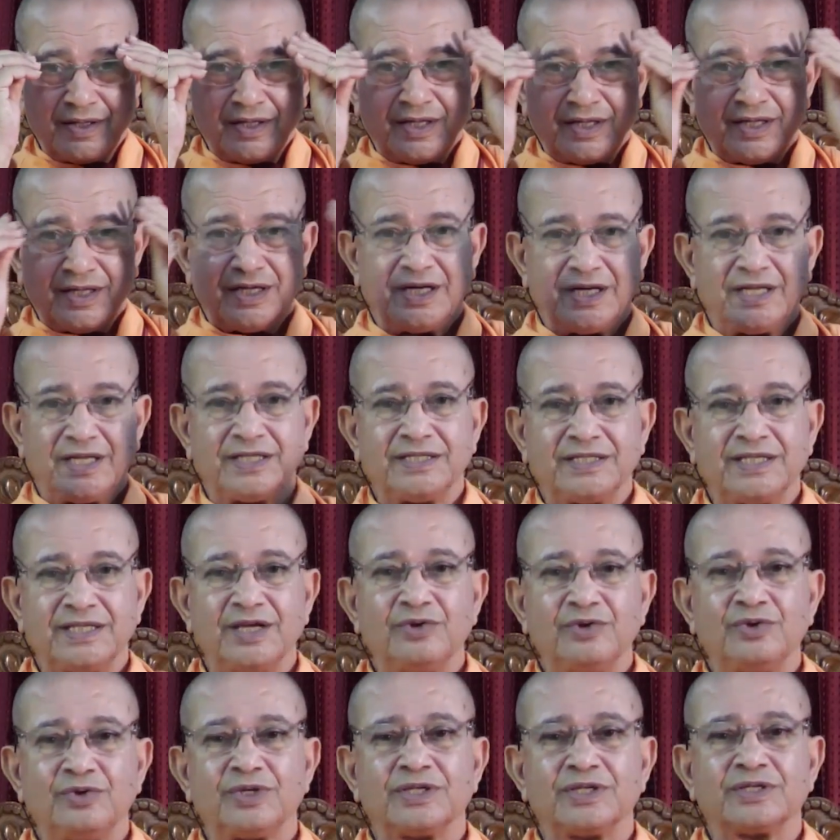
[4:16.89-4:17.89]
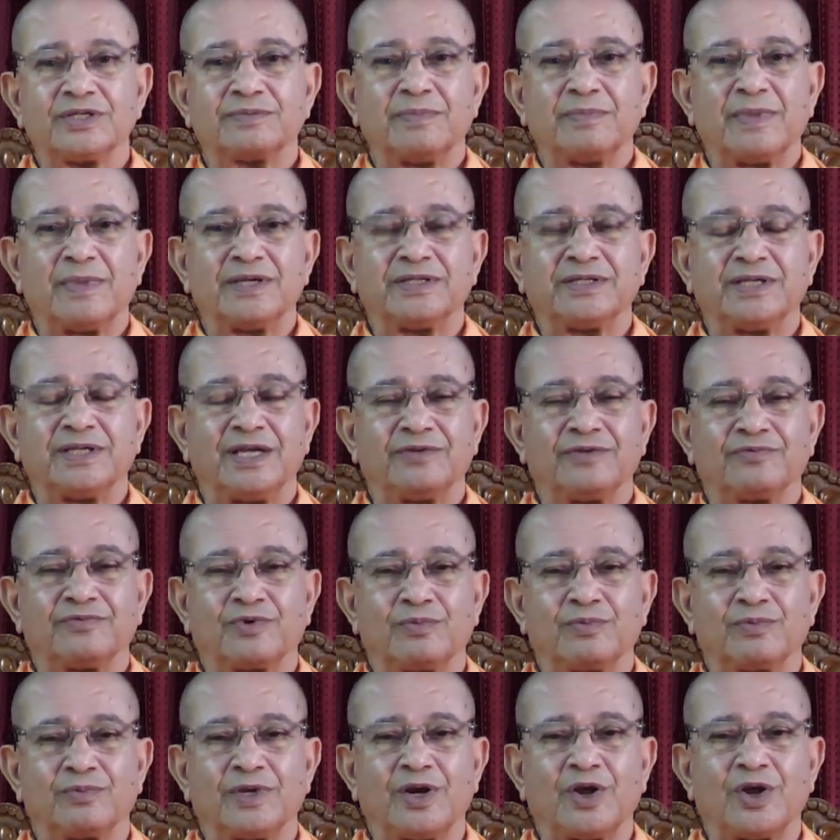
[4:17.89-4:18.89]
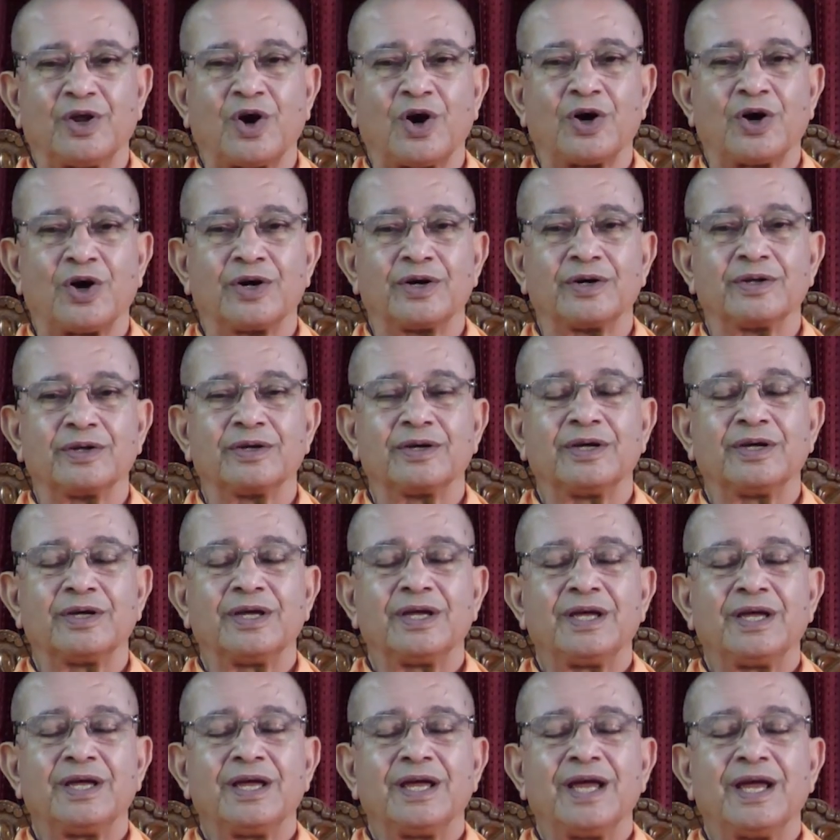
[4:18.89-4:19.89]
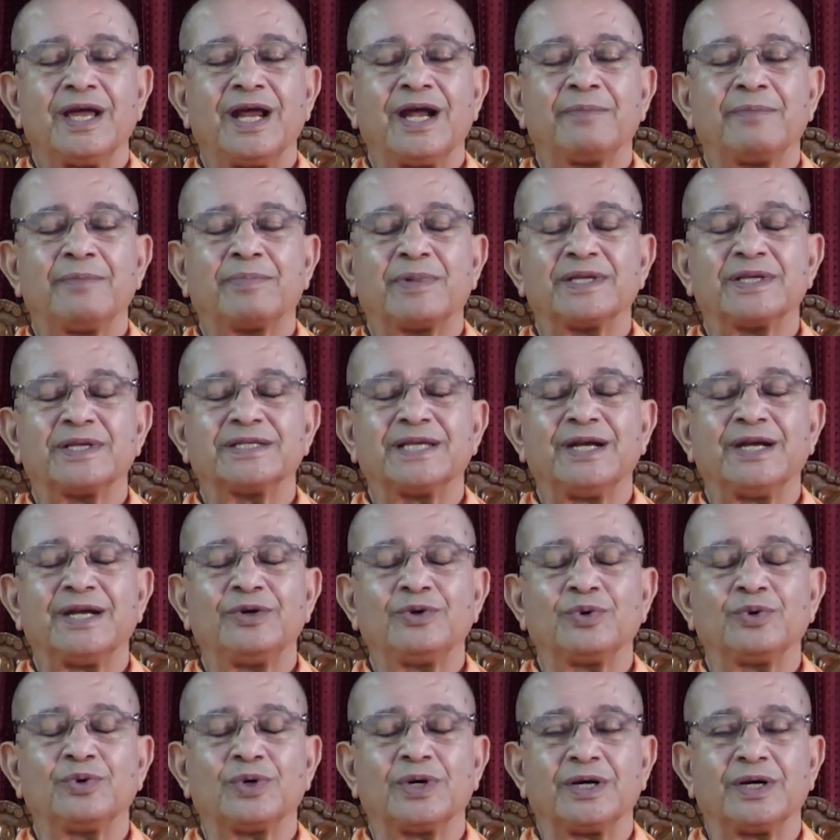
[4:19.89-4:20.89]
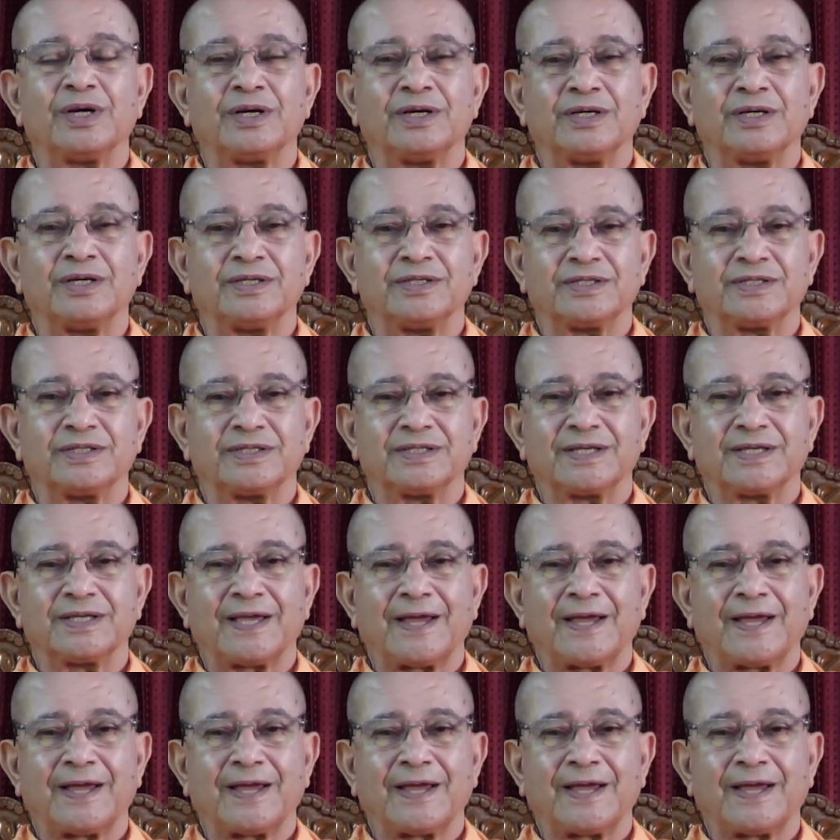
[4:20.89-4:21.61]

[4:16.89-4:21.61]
receive this message from the Lord and present to us.